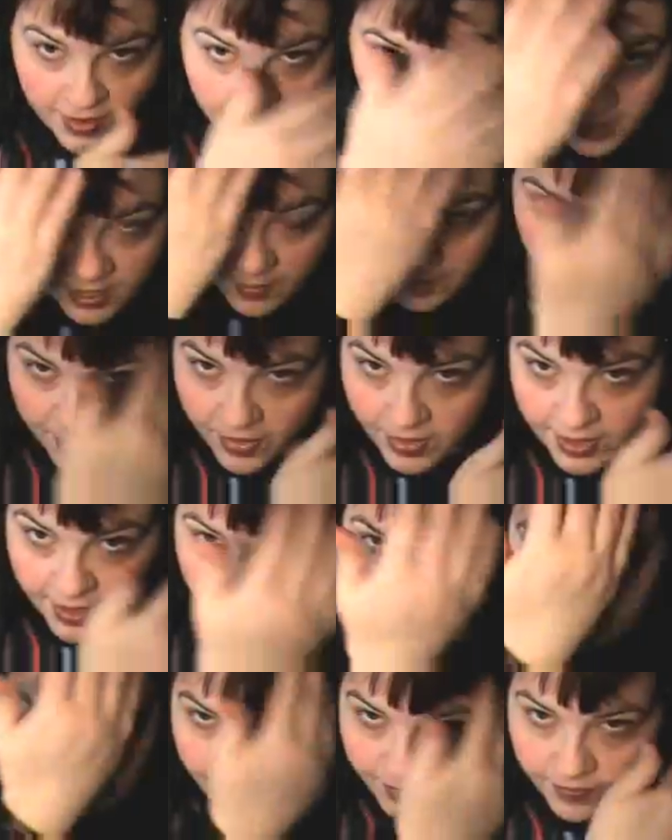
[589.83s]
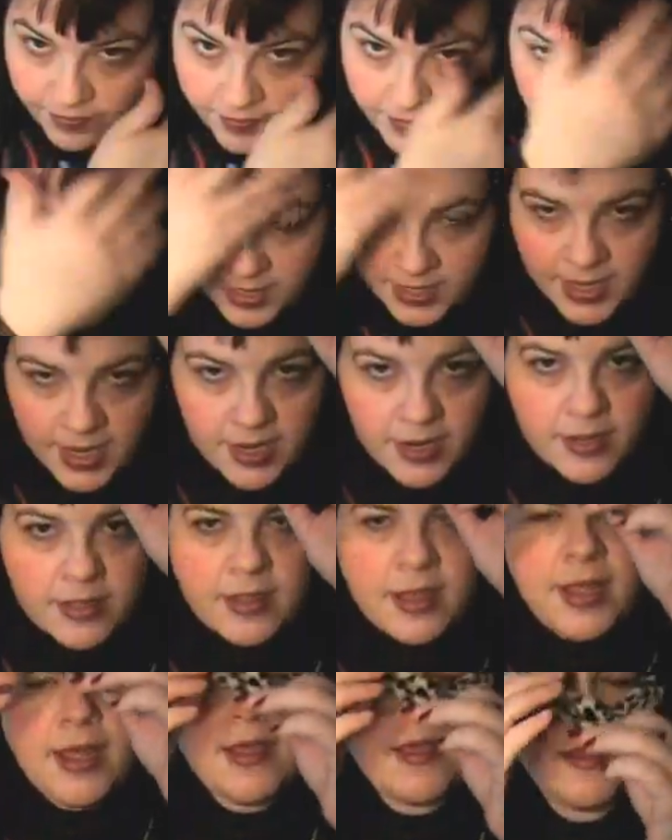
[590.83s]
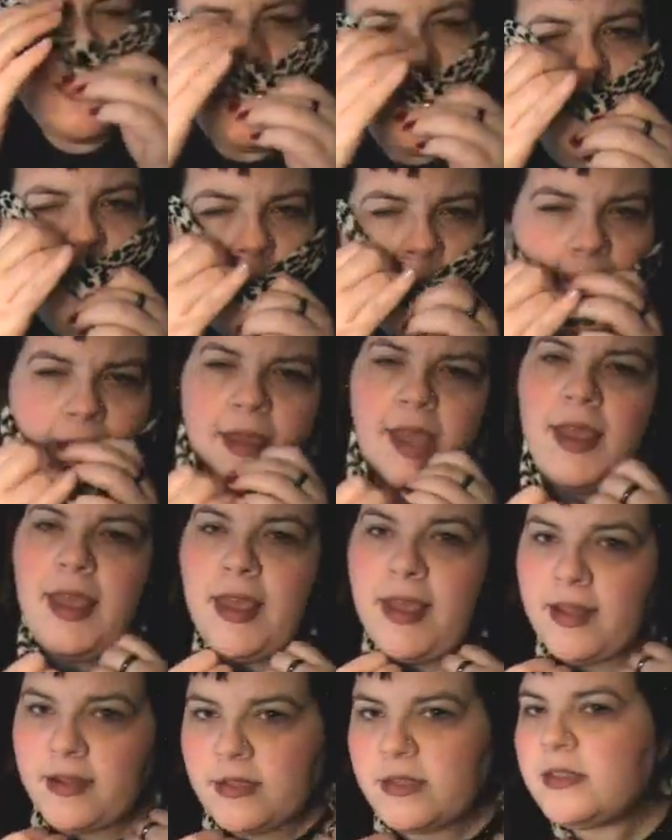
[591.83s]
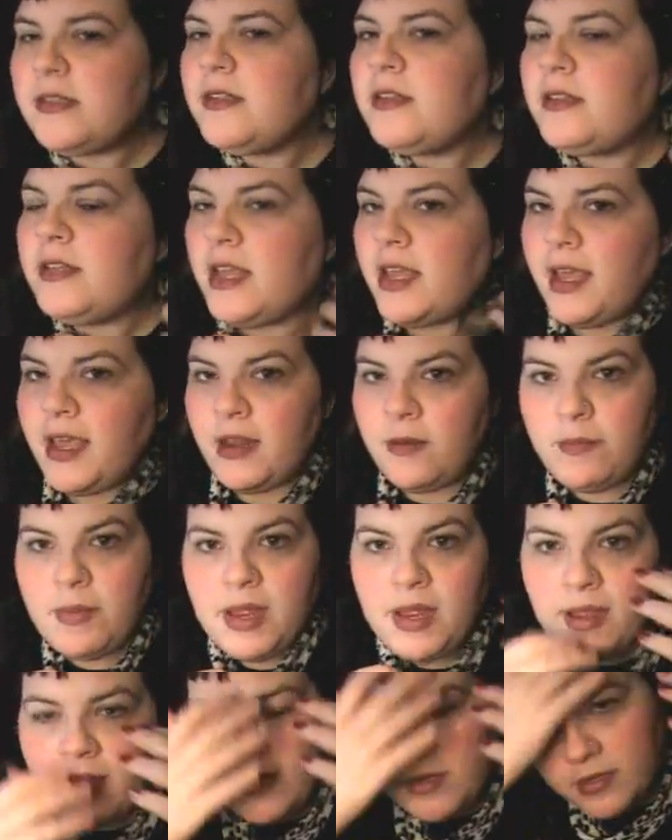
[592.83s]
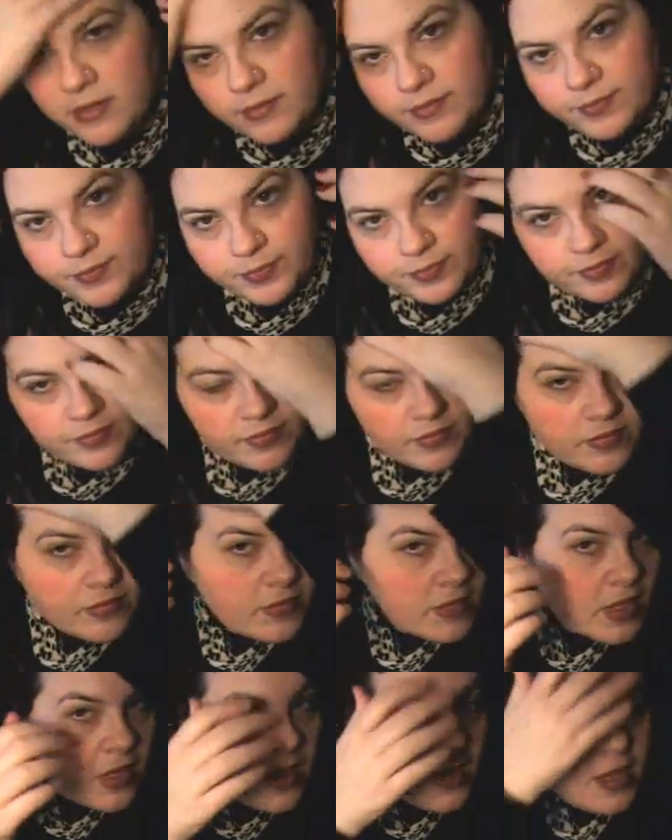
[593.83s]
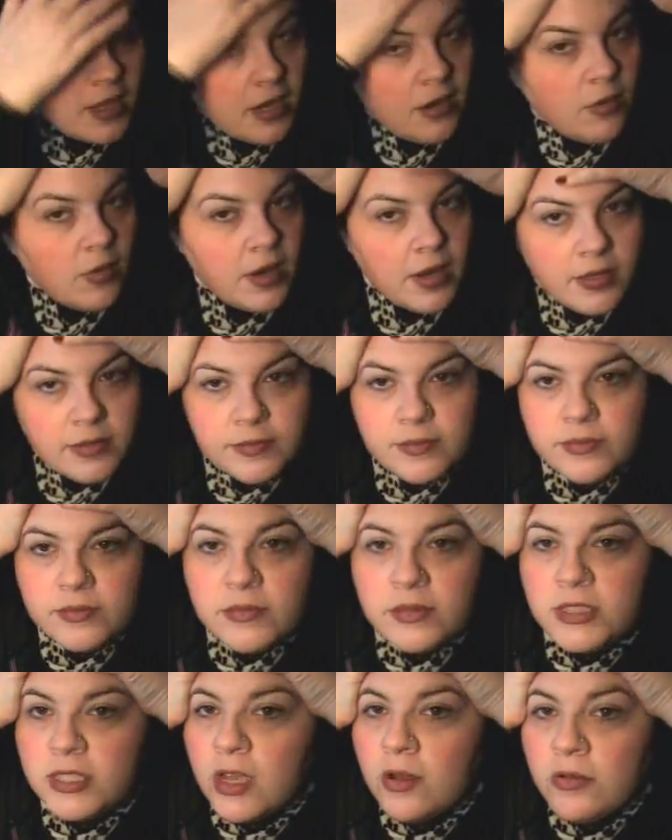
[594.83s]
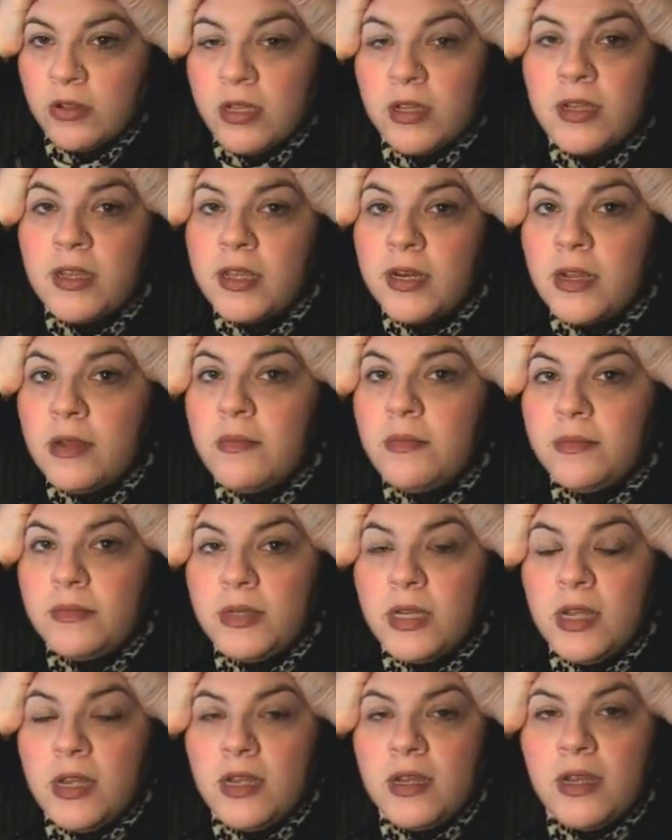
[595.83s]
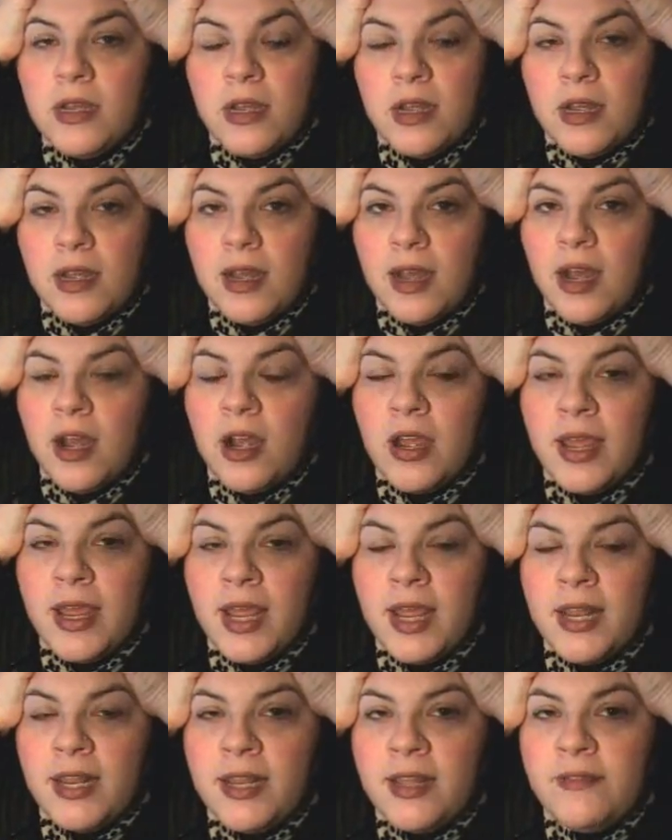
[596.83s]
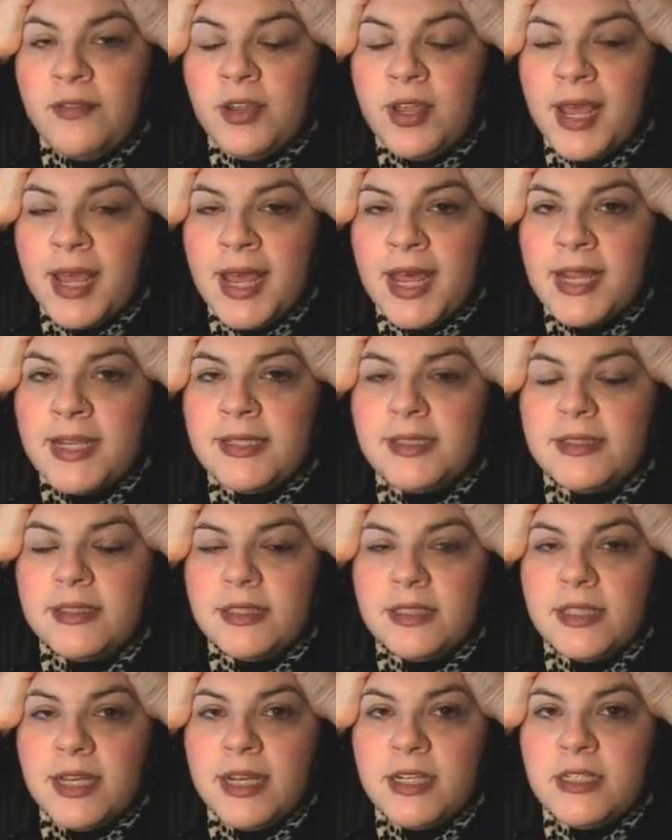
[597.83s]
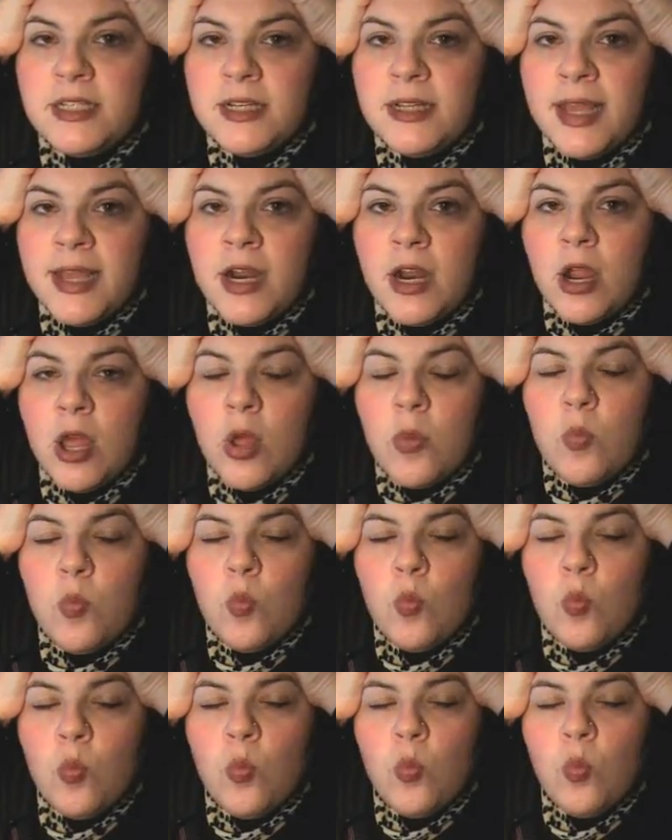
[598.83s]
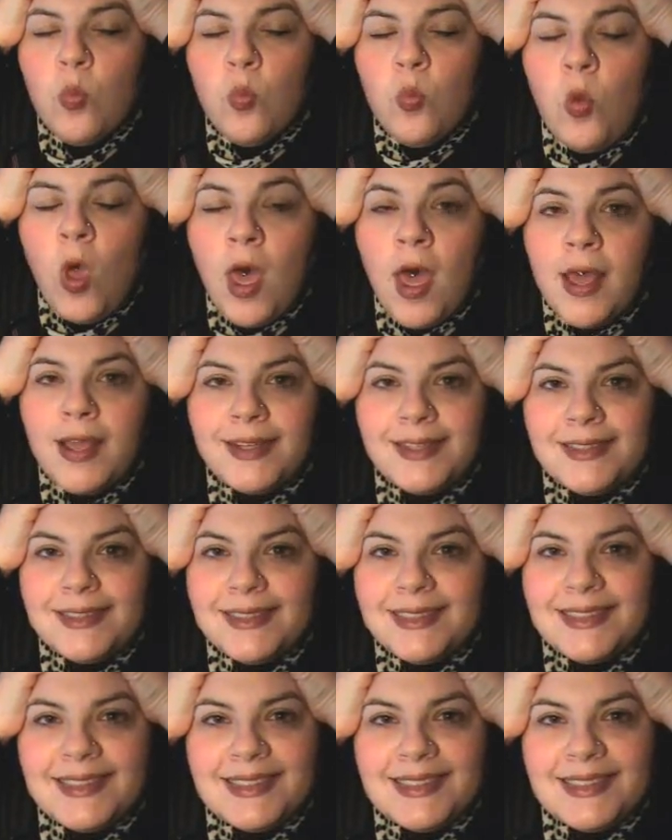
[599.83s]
it up in that bandana thing. Hence the headband. Anyway, don't look at them. Okay, I love you guys. Catch you later. Mwah.